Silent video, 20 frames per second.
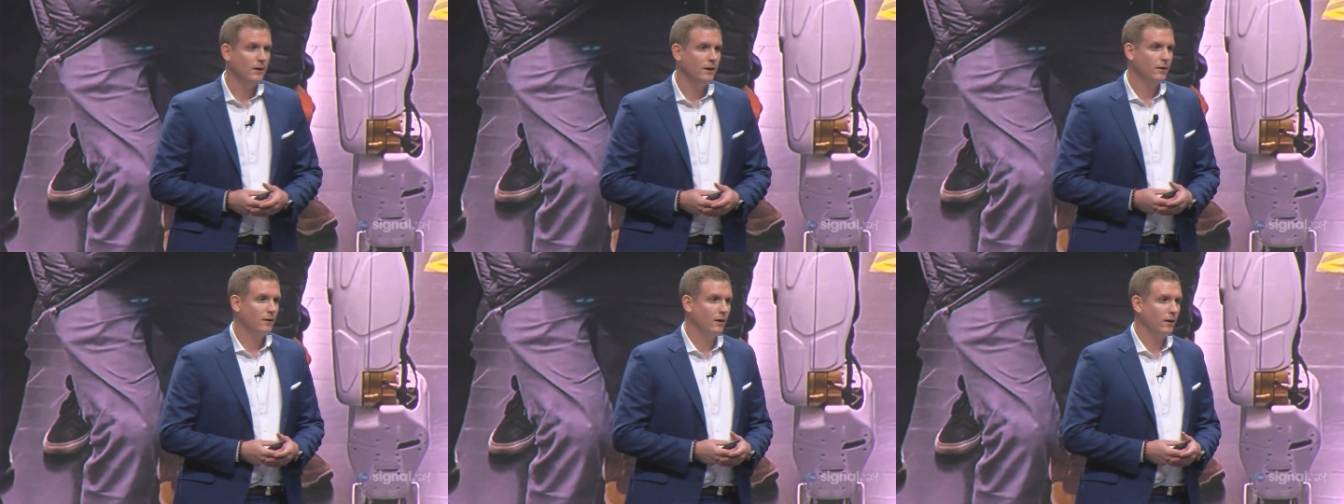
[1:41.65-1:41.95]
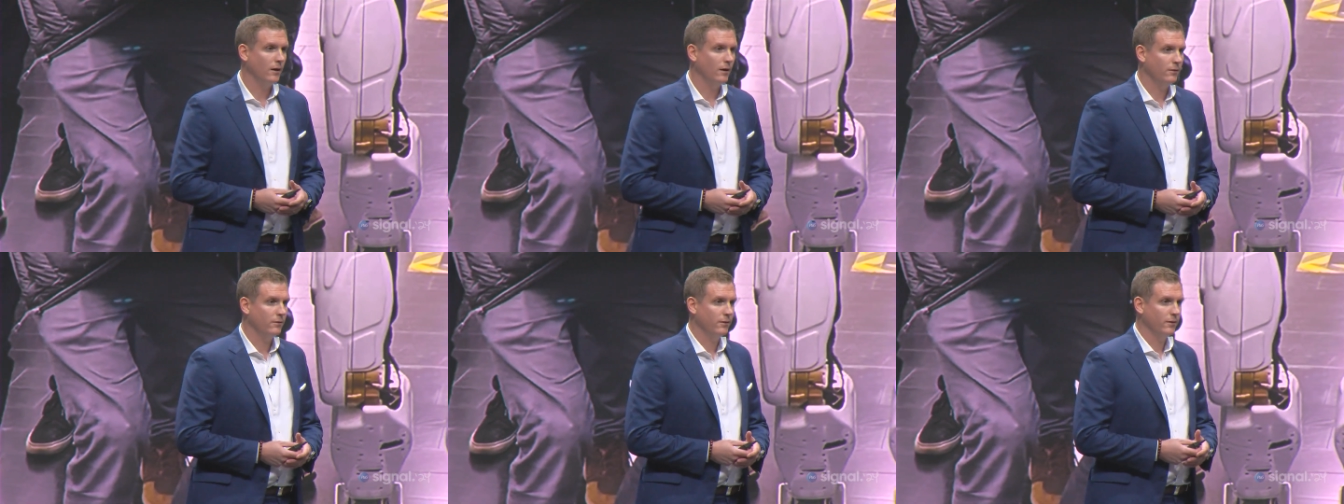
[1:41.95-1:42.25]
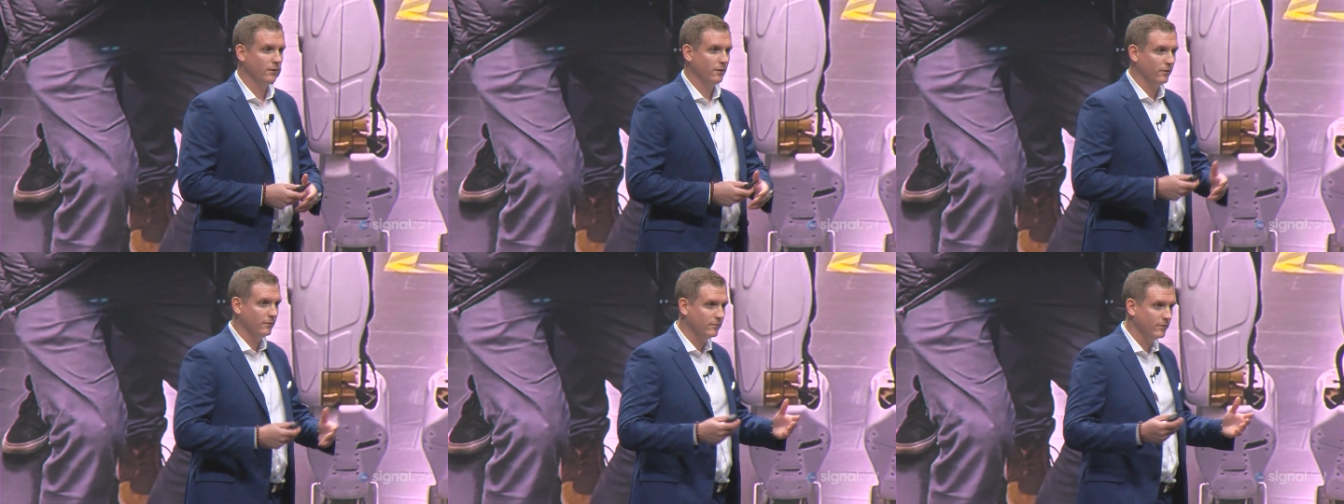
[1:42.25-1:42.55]
Uh,
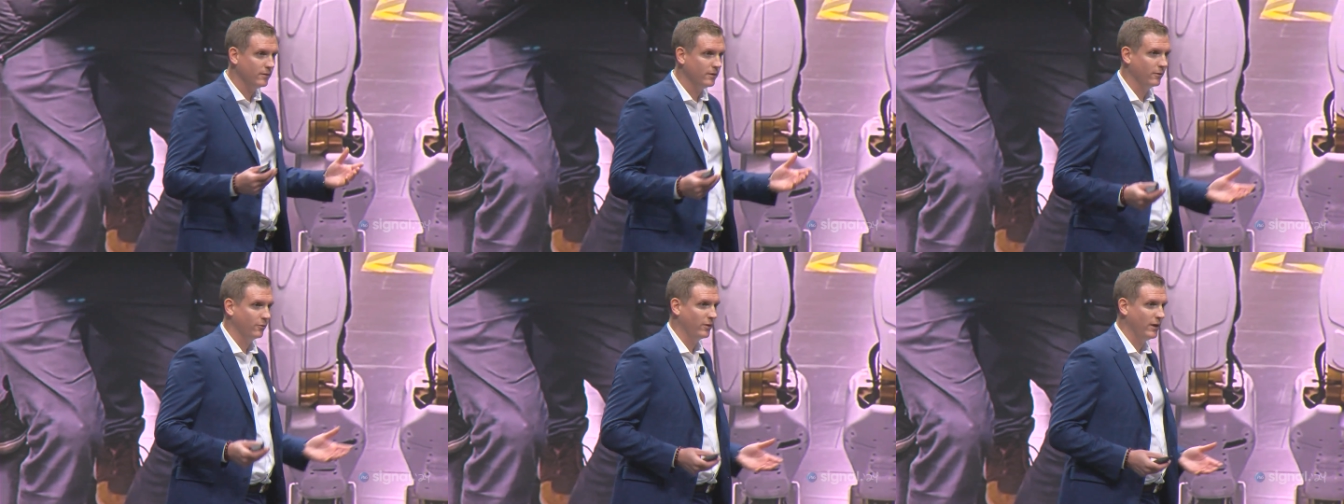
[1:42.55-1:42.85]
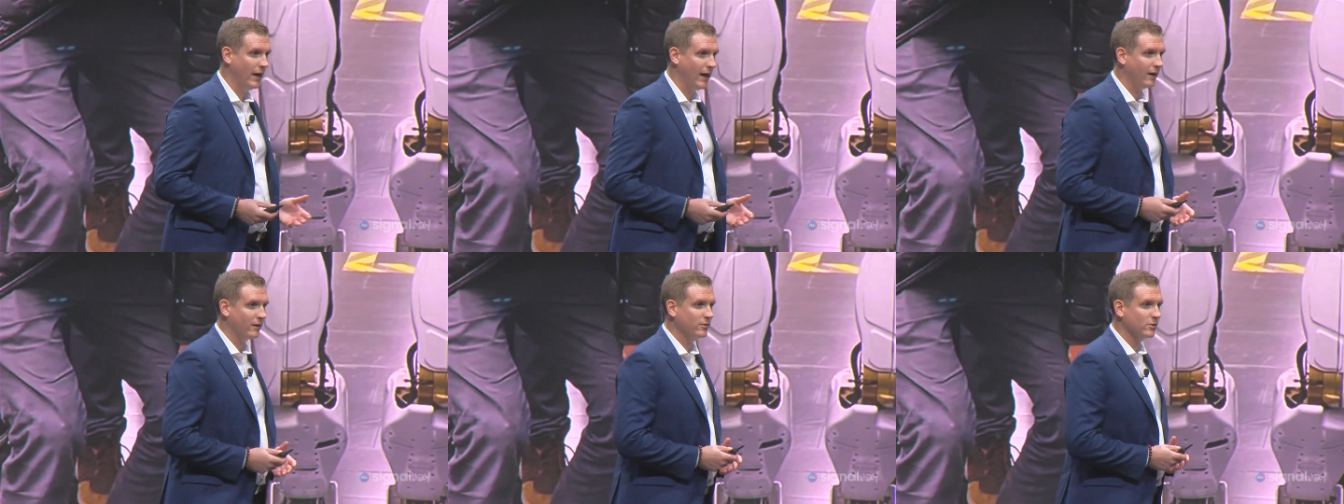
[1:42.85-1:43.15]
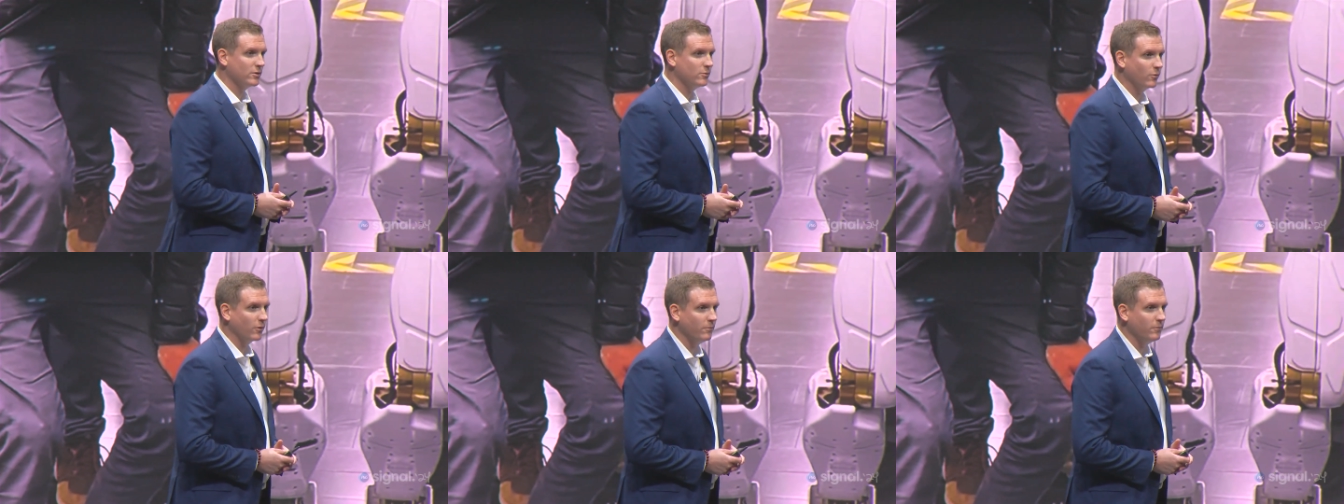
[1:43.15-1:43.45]
the, the
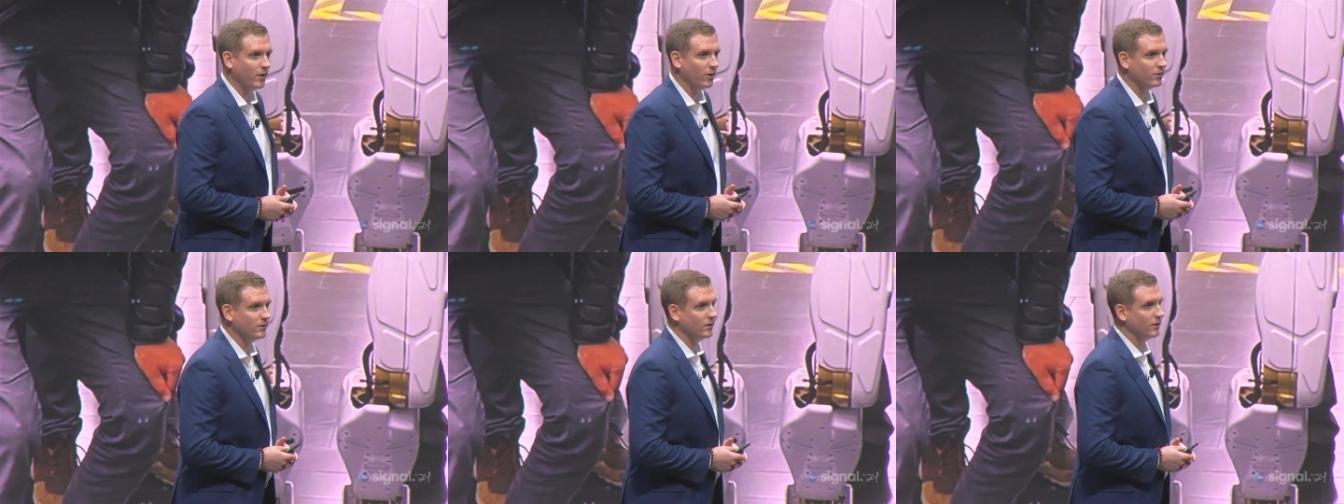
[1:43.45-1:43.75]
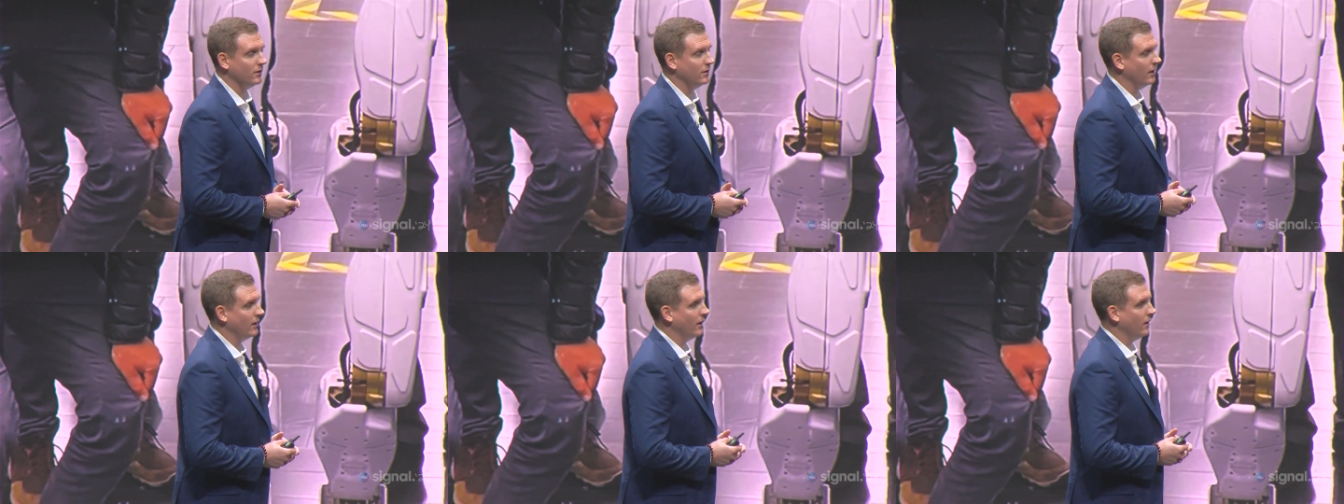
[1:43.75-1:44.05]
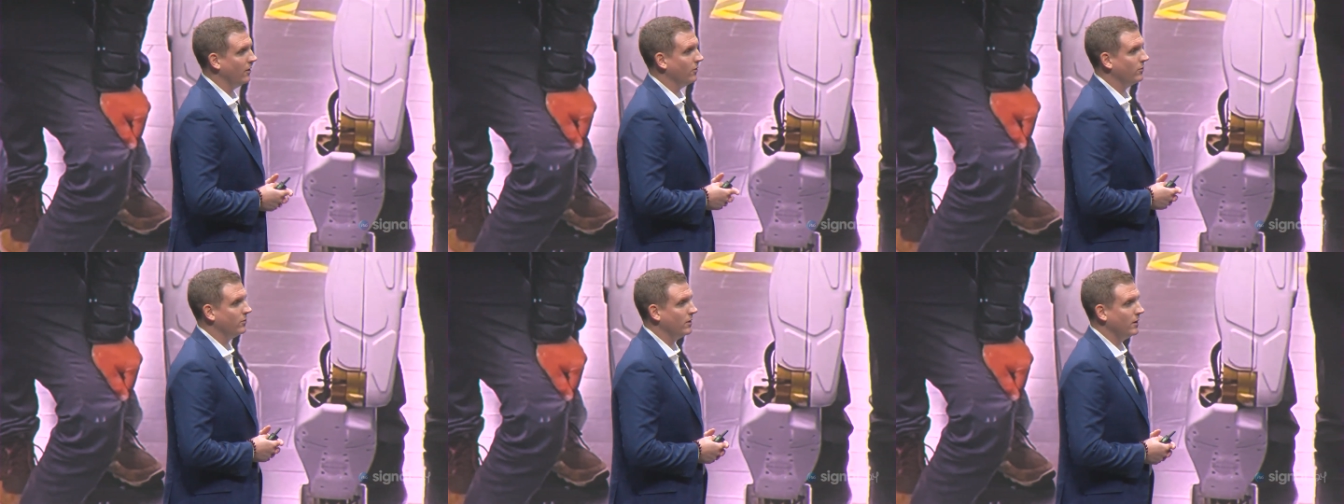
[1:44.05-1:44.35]
reactors were melting
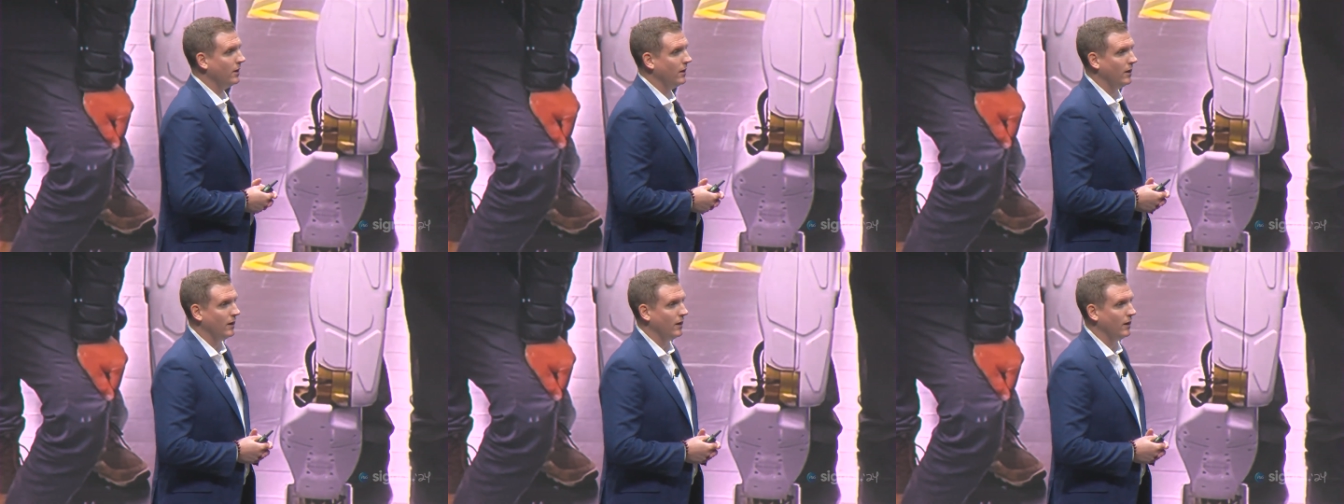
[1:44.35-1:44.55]
down,